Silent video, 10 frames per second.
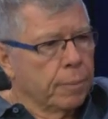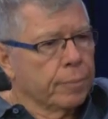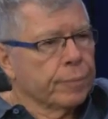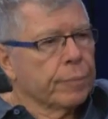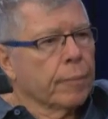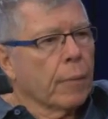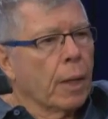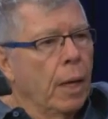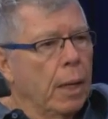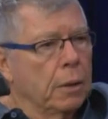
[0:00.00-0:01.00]
Okay,
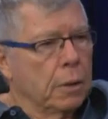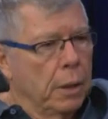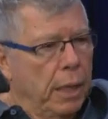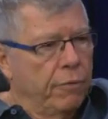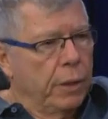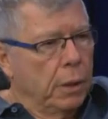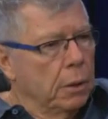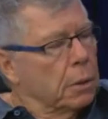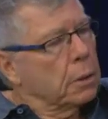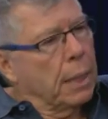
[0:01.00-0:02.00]
okay. It's a heavy,
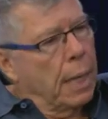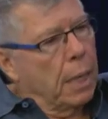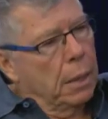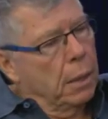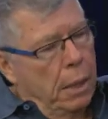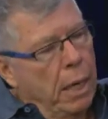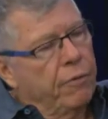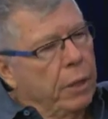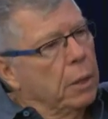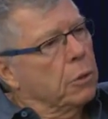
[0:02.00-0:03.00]

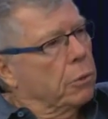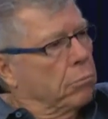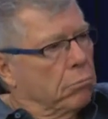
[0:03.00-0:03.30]
heavy,